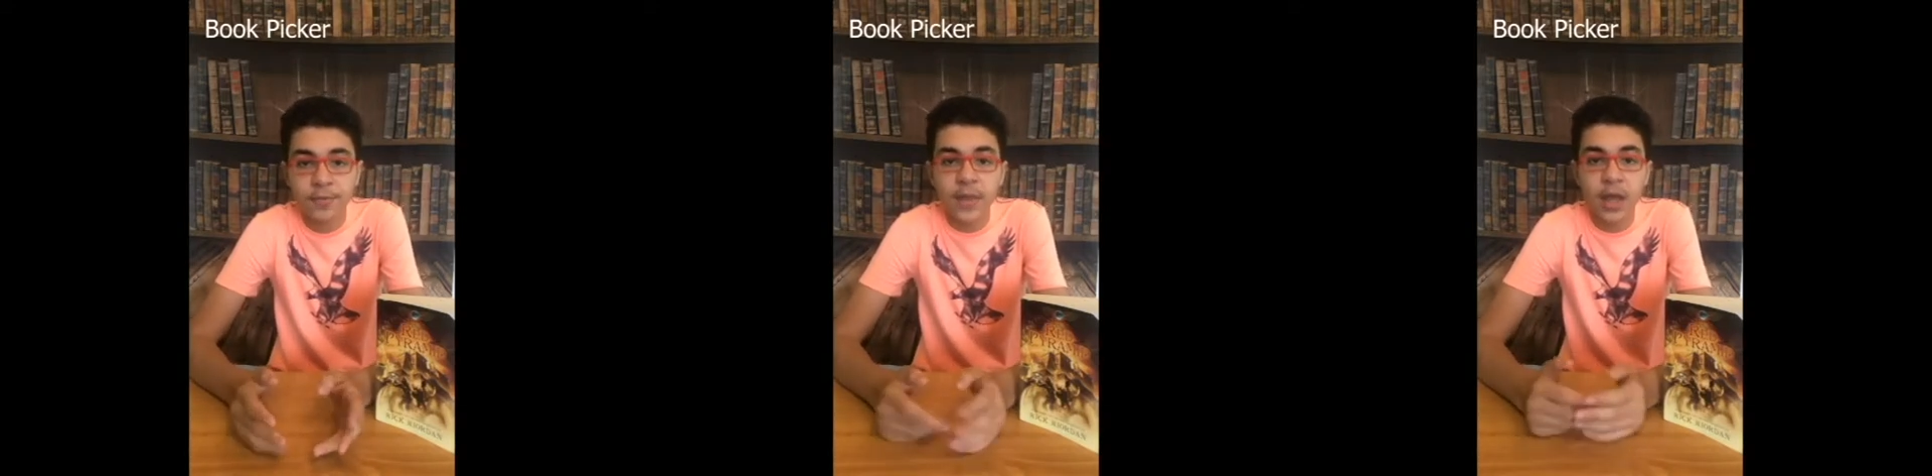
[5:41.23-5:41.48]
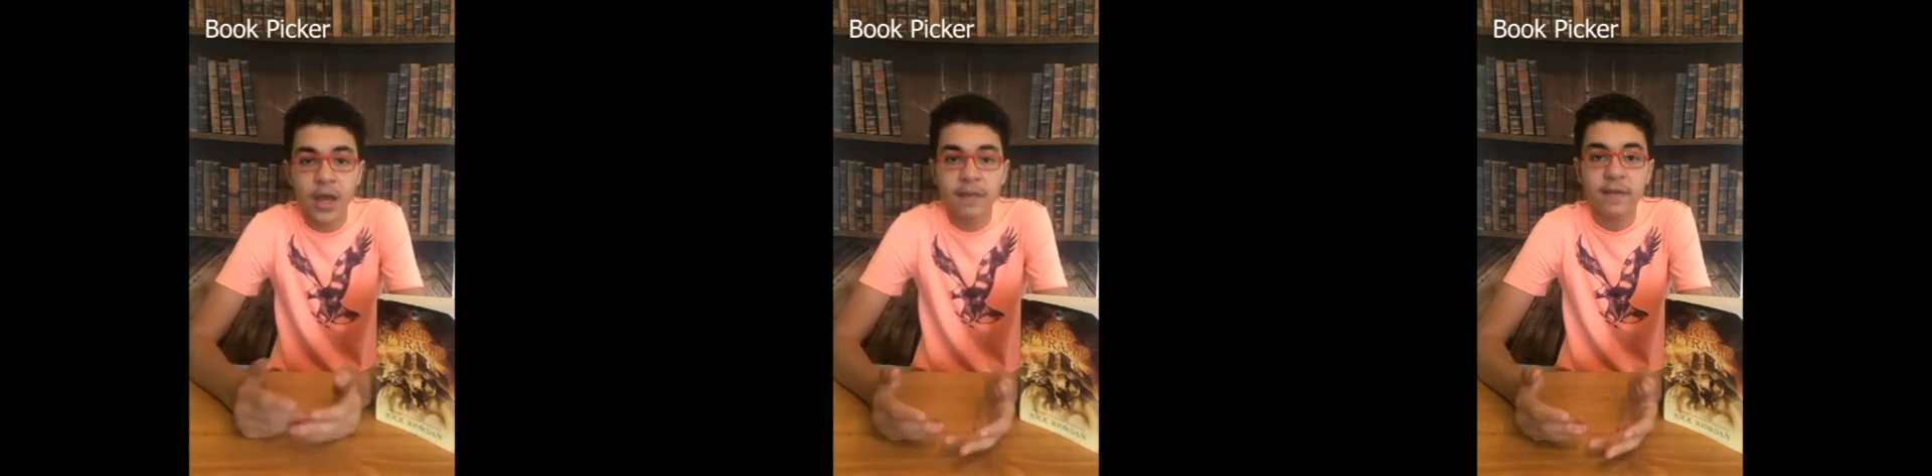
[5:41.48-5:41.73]

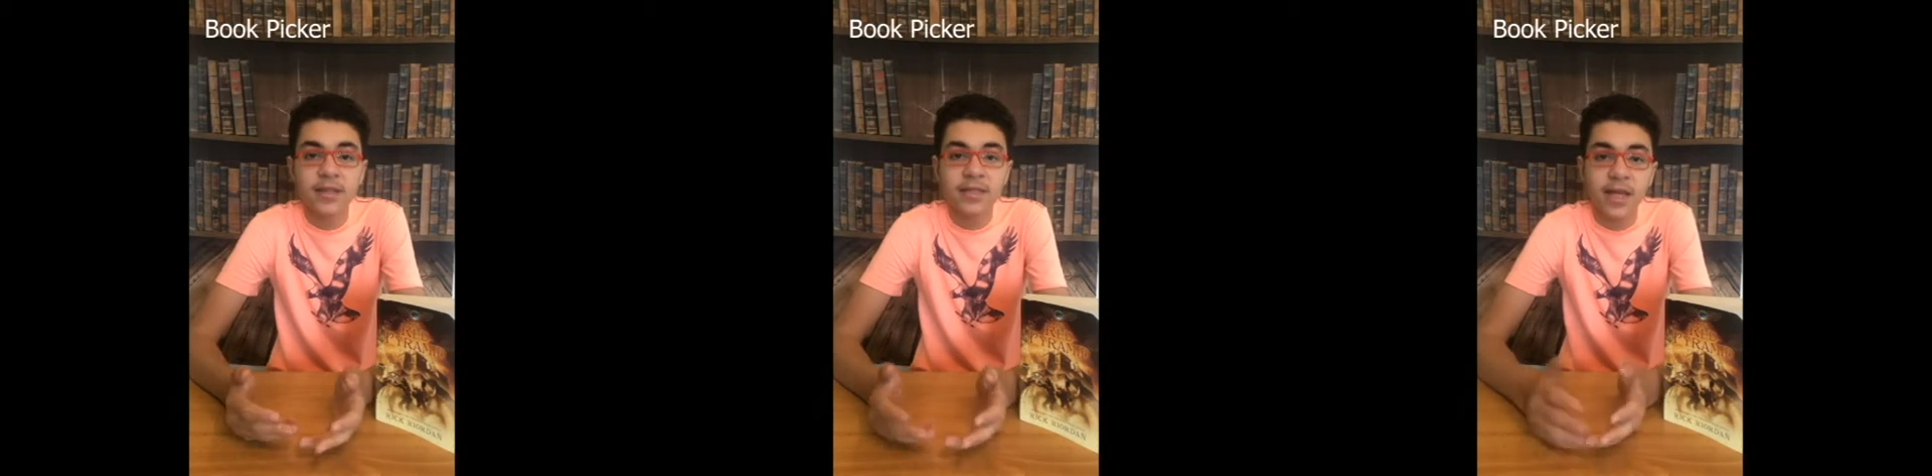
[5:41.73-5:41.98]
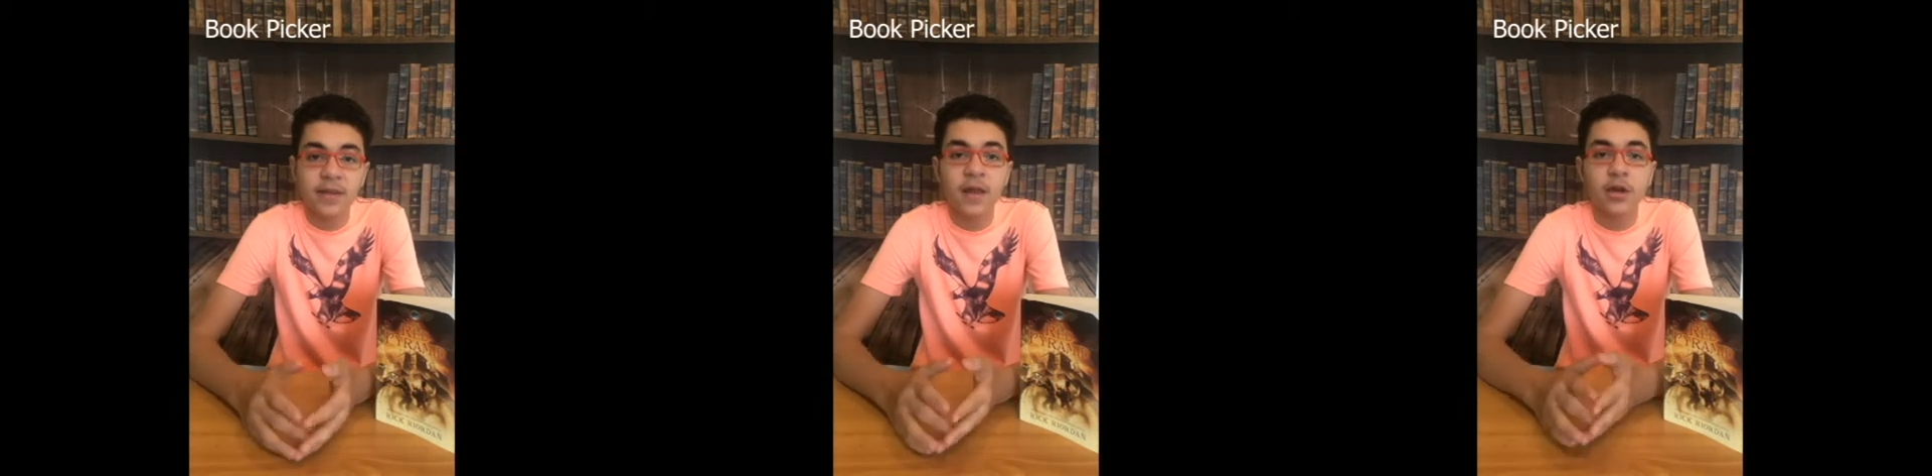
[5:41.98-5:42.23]
And then
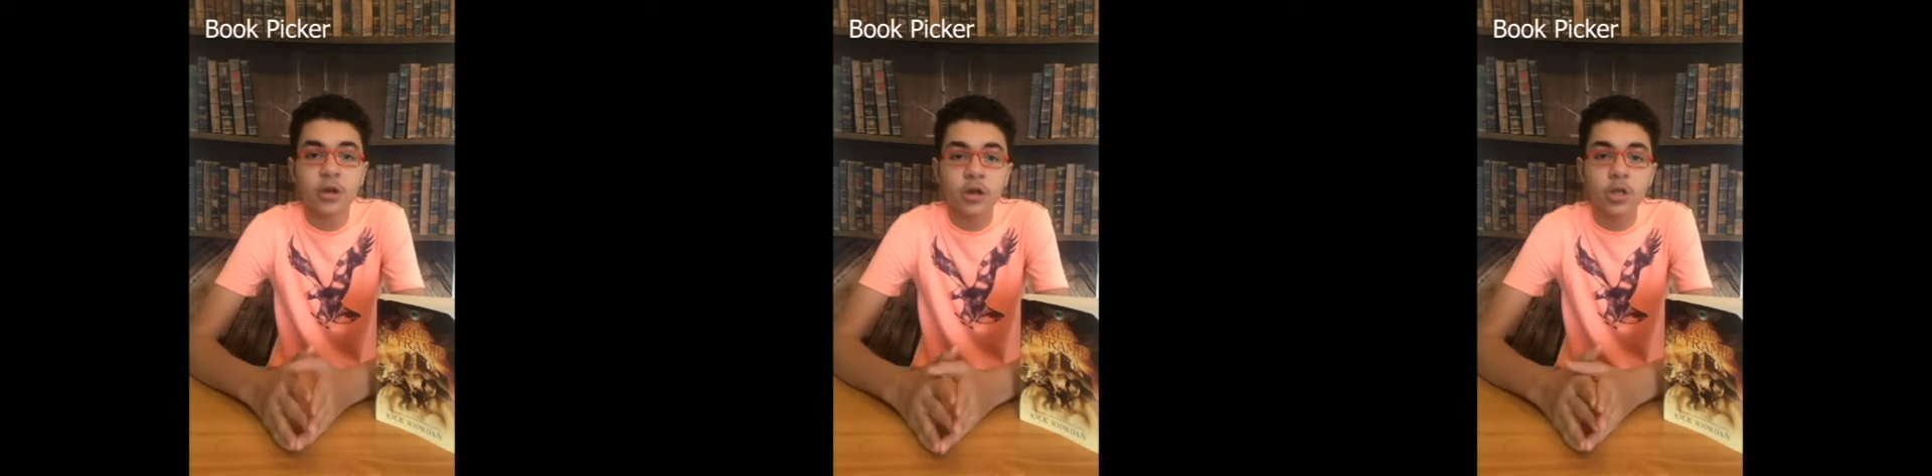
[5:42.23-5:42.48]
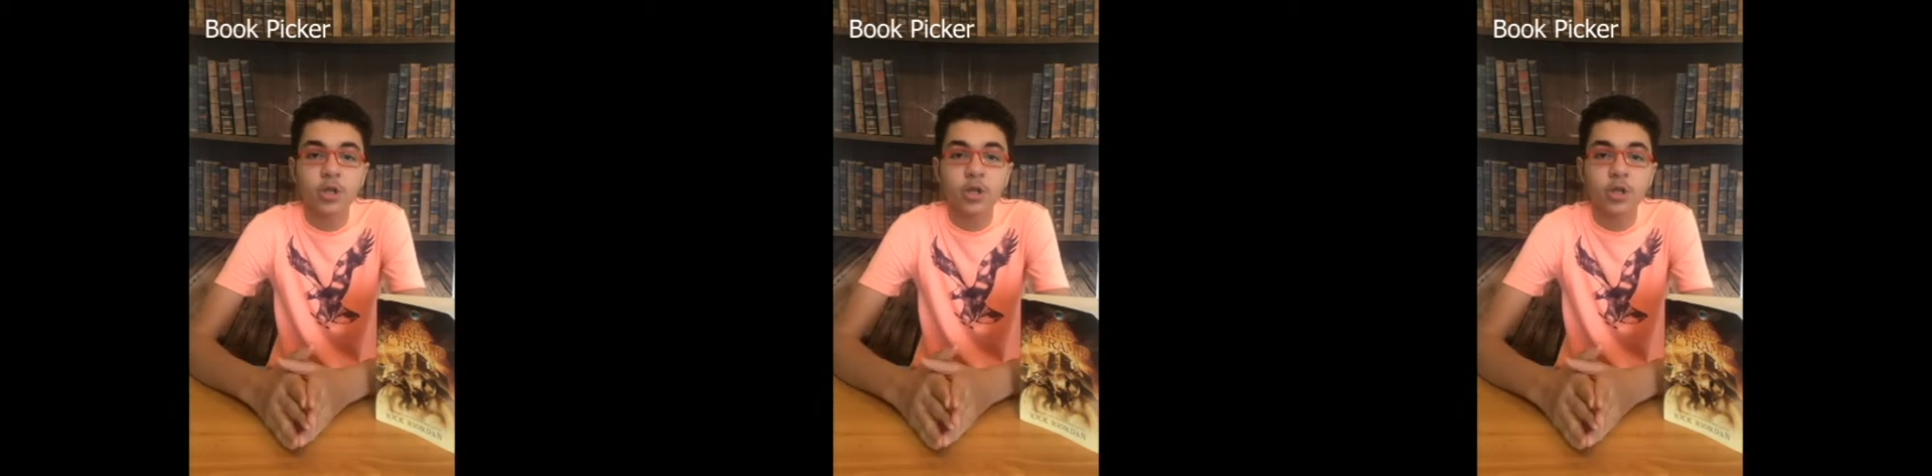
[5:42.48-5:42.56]
Sadie and Carter